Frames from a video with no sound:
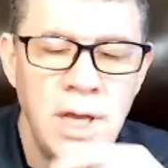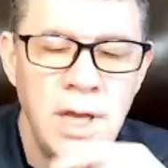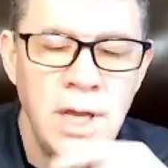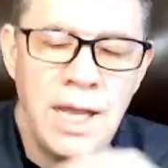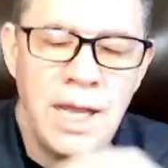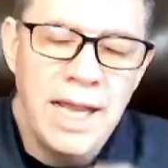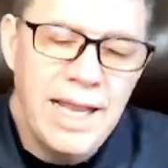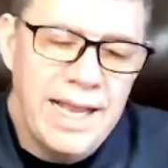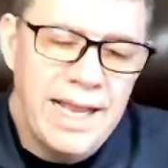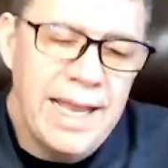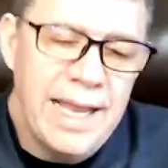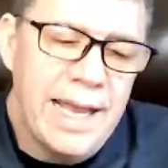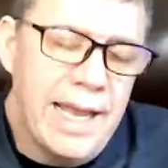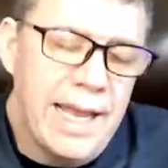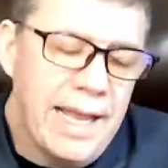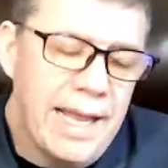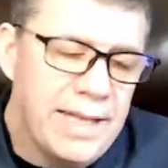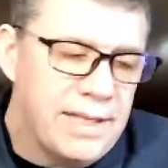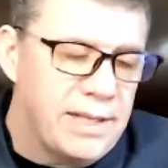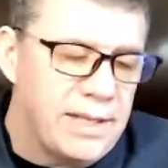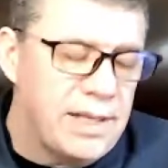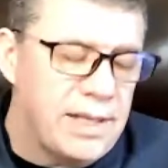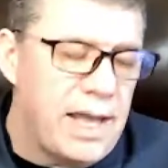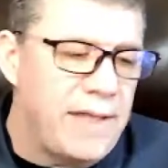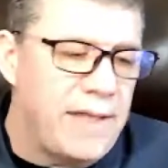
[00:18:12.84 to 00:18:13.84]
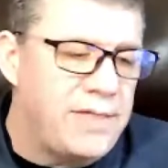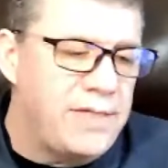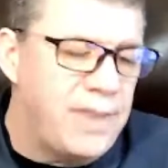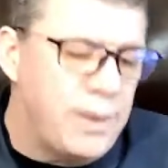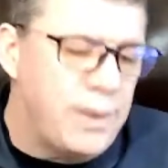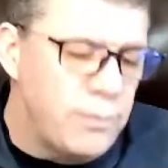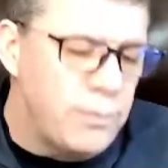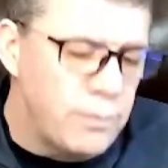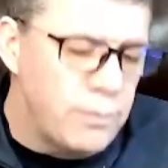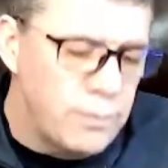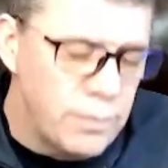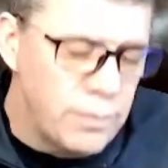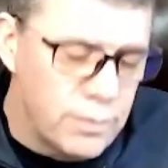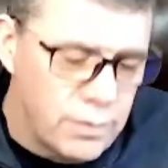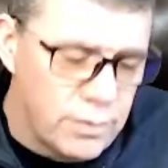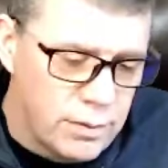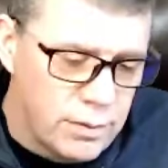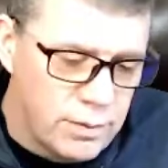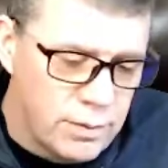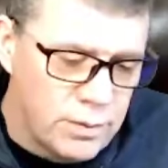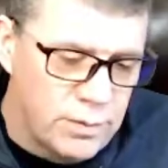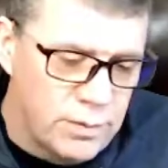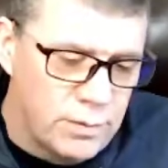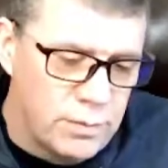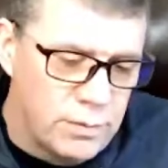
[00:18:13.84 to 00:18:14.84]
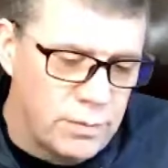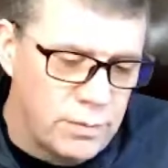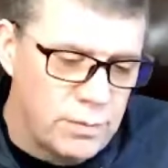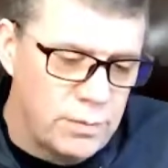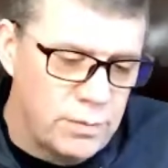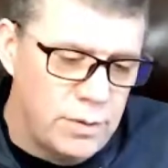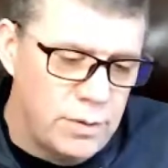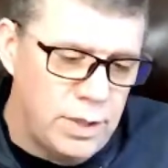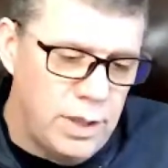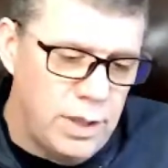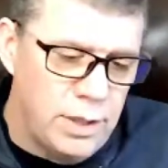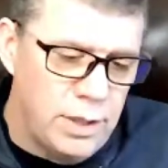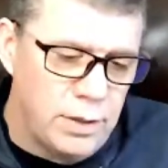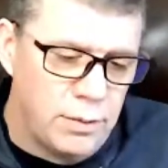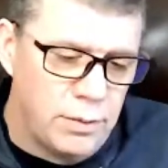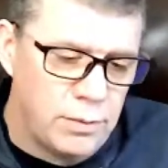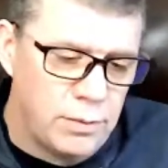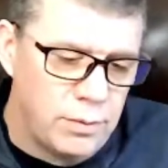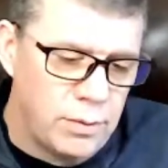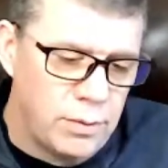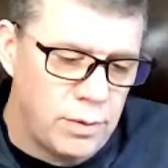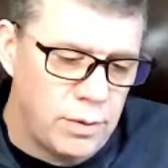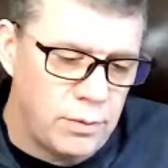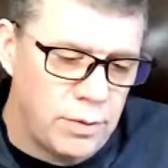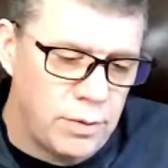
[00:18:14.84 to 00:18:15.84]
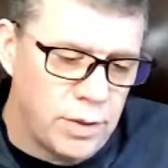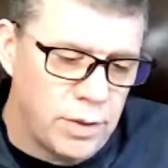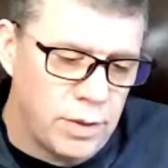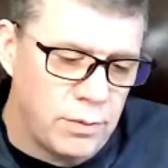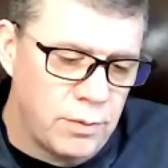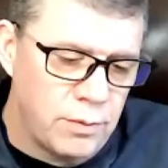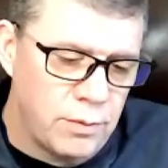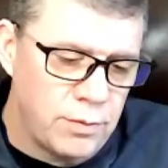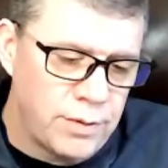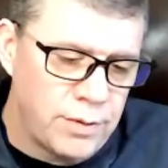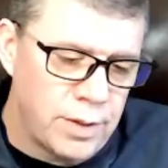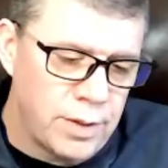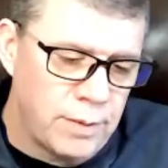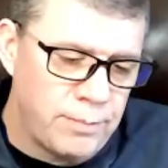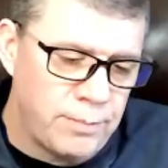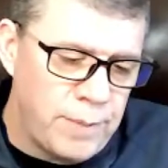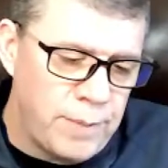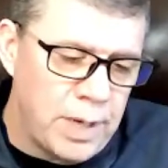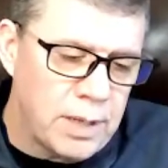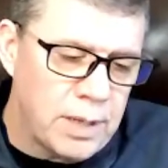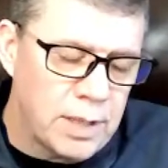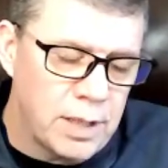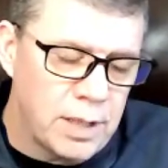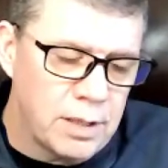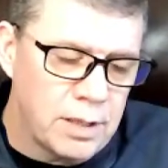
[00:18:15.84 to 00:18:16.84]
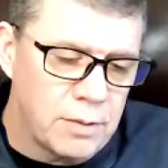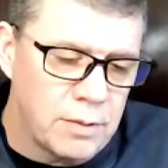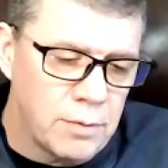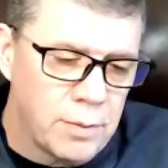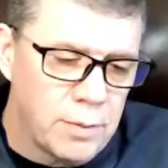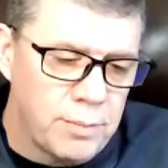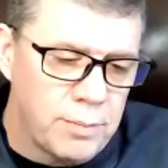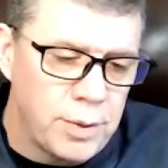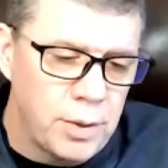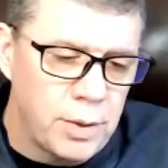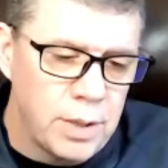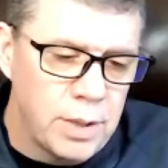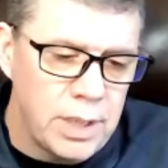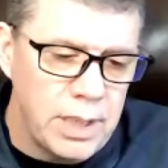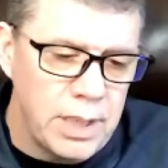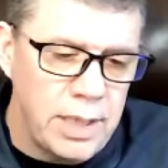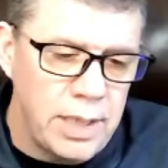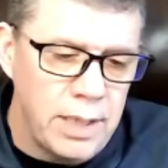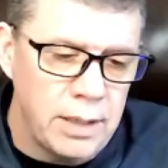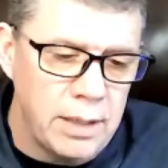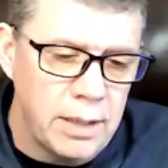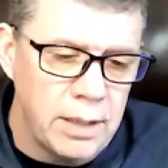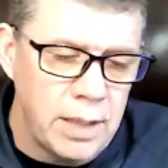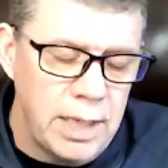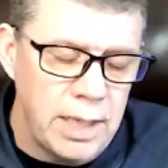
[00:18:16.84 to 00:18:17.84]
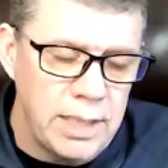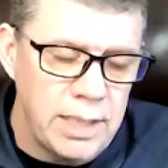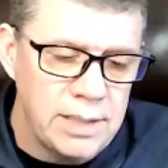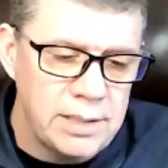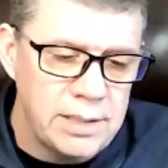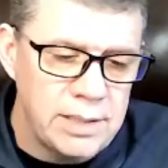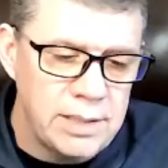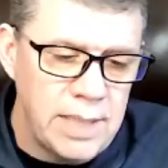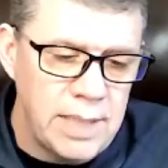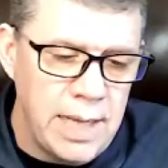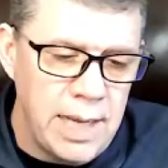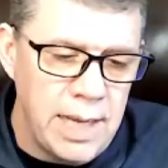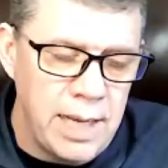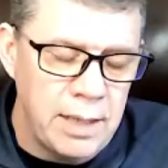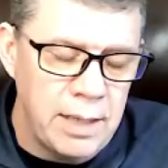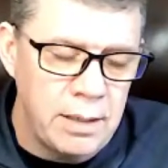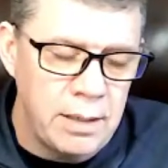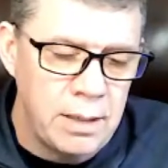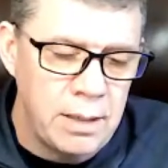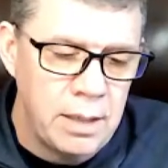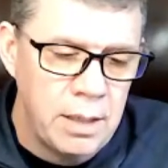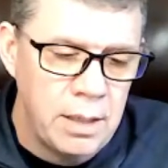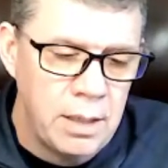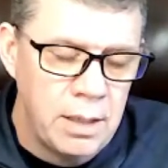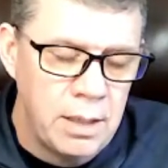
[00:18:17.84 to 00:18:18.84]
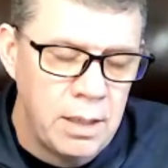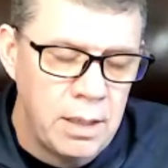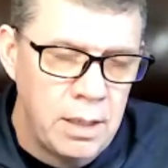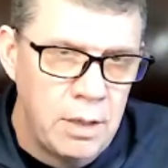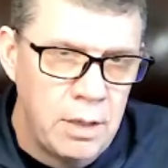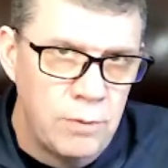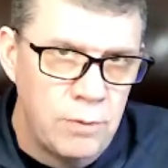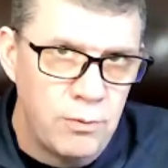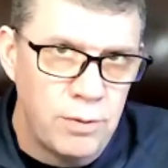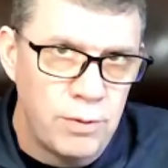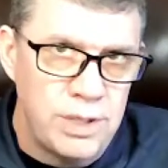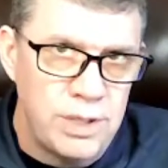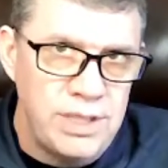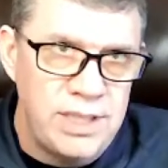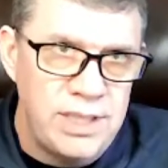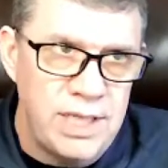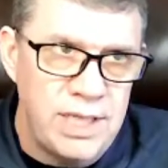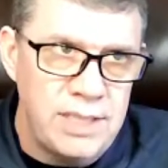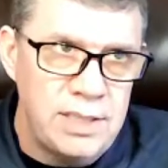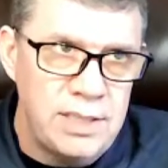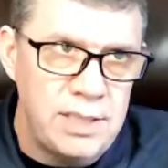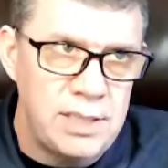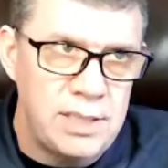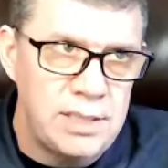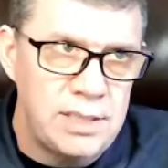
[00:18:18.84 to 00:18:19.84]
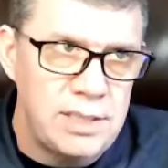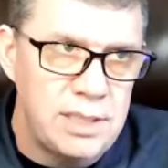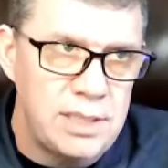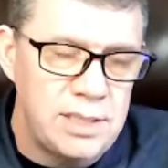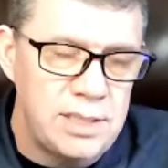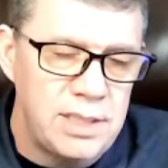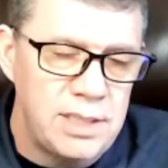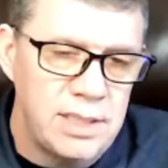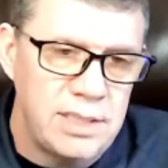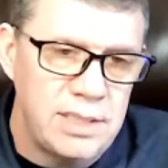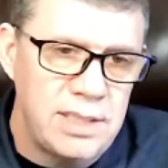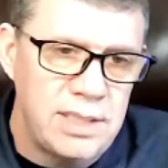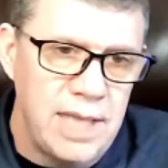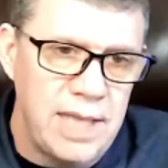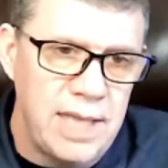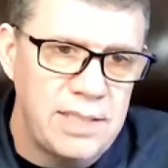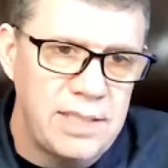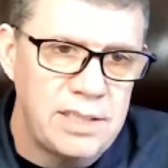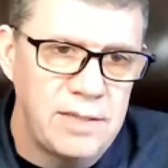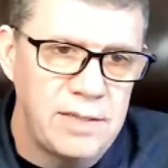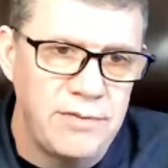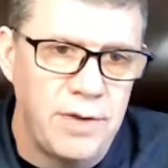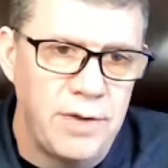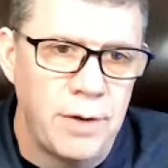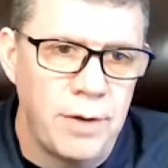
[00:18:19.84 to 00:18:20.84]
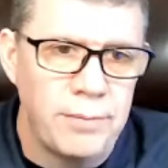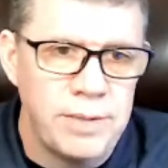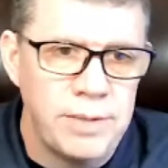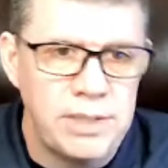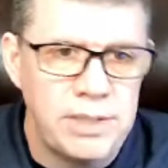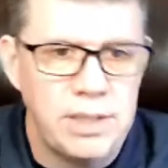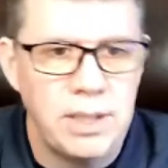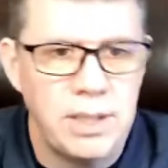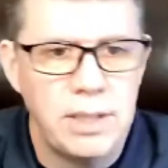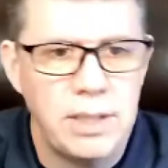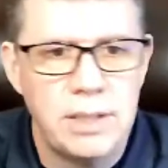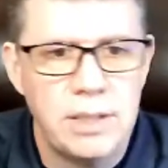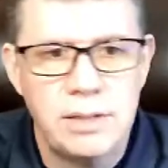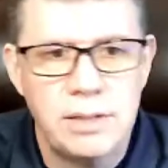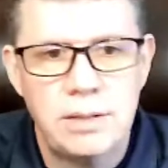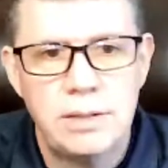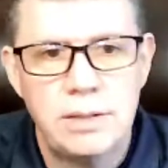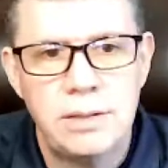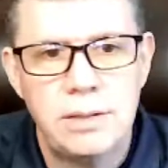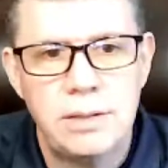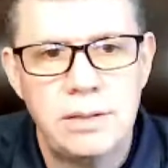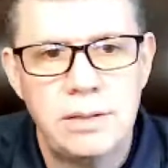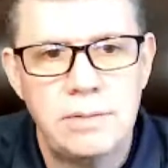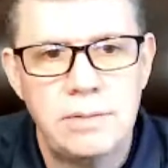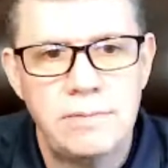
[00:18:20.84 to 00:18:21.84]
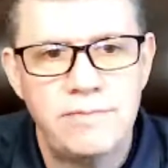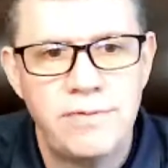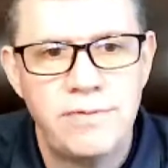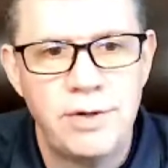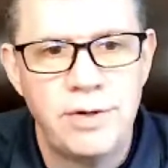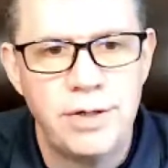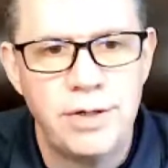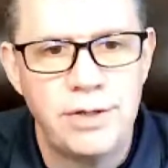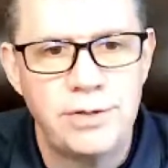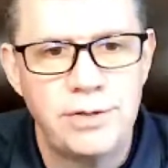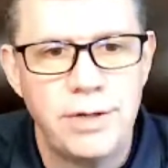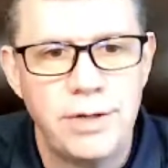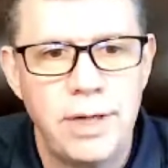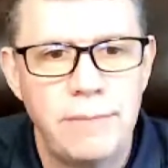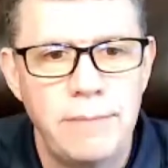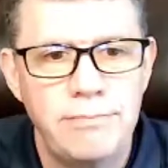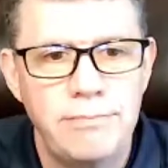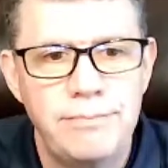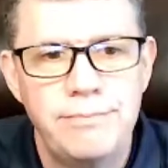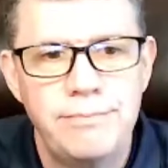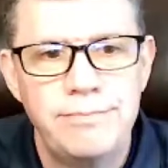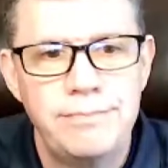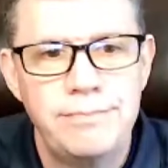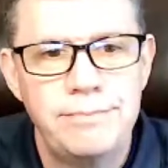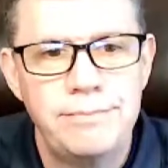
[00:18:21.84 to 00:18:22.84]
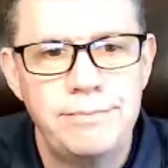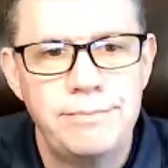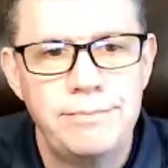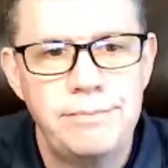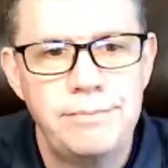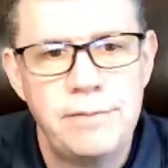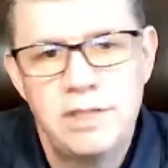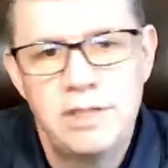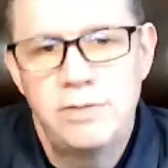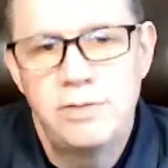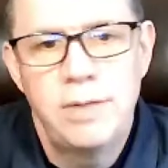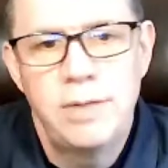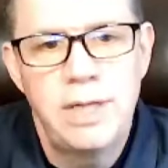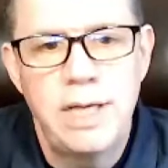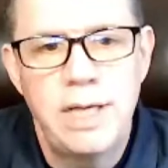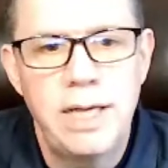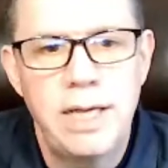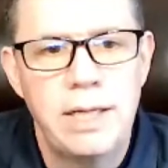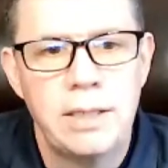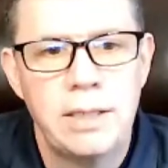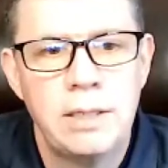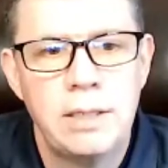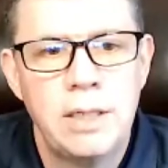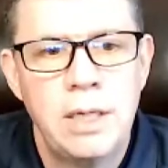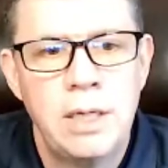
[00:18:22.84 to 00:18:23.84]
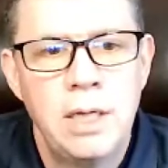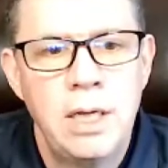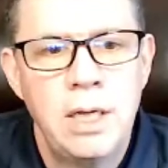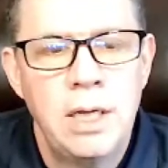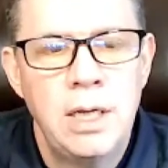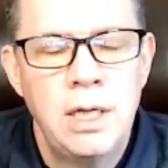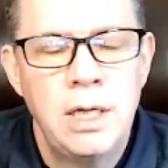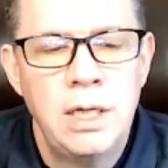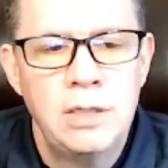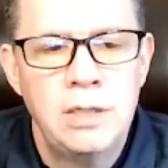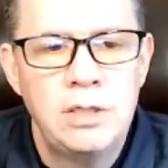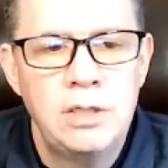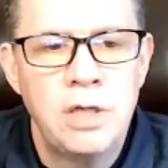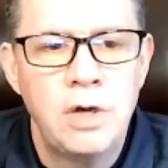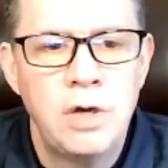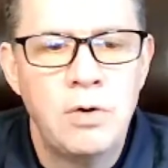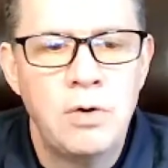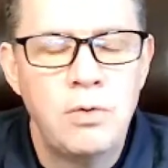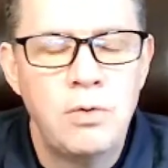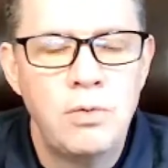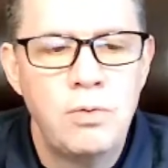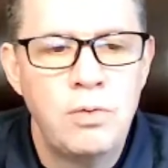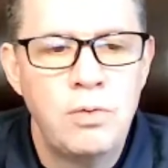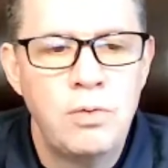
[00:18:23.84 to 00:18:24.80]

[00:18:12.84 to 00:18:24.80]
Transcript: Yeah, I think, the parallel that we're pulling here is that resistance is the test of your resilience for your dream. That's really it. So